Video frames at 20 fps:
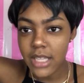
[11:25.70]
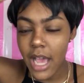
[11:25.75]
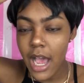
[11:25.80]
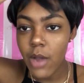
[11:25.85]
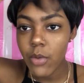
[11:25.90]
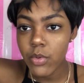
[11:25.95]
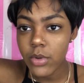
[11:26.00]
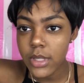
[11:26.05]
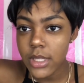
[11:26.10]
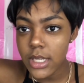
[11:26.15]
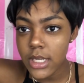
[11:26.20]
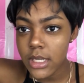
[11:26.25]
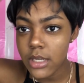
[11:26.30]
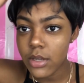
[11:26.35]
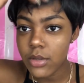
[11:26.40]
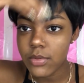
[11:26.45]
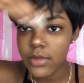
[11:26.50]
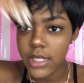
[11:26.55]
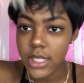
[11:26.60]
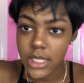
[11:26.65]
I really
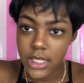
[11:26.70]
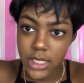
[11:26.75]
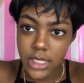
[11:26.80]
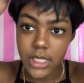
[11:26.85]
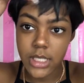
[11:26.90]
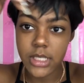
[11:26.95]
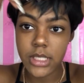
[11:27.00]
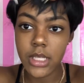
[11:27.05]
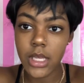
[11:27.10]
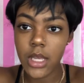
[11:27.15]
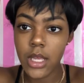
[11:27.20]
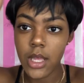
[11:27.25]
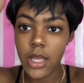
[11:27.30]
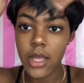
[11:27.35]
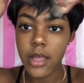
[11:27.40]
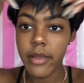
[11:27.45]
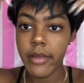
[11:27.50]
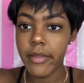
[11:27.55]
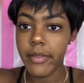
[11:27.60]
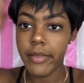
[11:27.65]
don't think it's
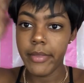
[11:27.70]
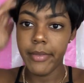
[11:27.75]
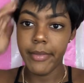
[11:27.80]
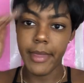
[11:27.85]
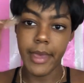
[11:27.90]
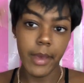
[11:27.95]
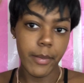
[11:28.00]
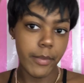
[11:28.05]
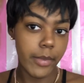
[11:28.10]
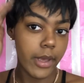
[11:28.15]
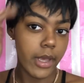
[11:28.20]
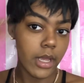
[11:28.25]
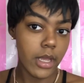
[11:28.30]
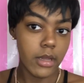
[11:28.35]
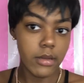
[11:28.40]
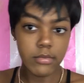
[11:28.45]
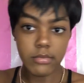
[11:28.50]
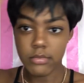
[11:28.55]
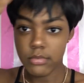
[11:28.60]
that bad.